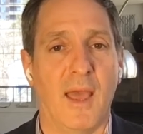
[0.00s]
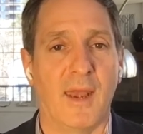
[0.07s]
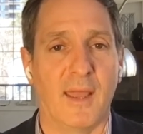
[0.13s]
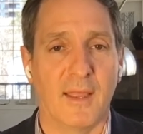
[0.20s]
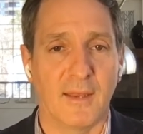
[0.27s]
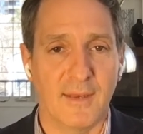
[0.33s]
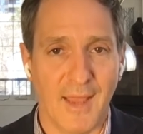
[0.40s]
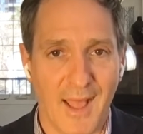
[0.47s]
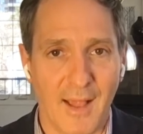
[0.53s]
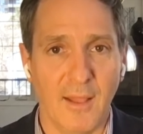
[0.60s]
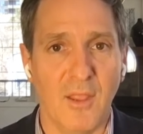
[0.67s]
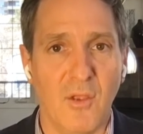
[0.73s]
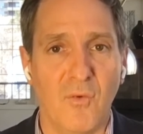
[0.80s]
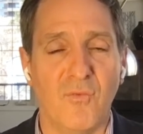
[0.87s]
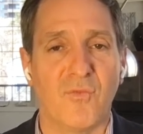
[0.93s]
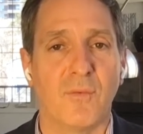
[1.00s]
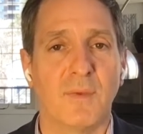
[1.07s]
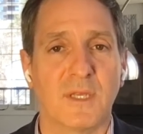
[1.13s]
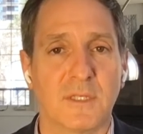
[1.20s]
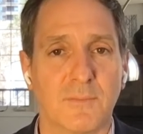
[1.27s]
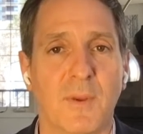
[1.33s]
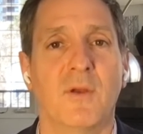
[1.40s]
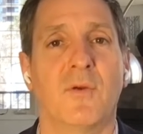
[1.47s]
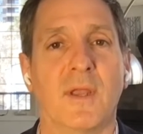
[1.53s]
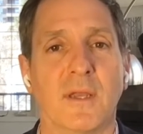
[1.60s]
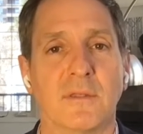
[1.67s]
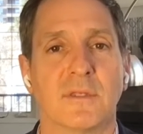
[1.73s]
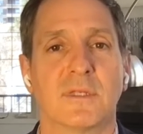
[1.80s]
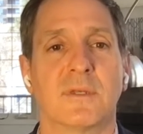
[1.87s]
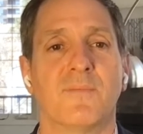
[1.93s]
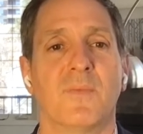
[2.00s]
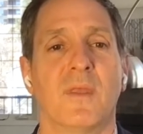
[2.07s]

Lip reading: and I can tell you from experience,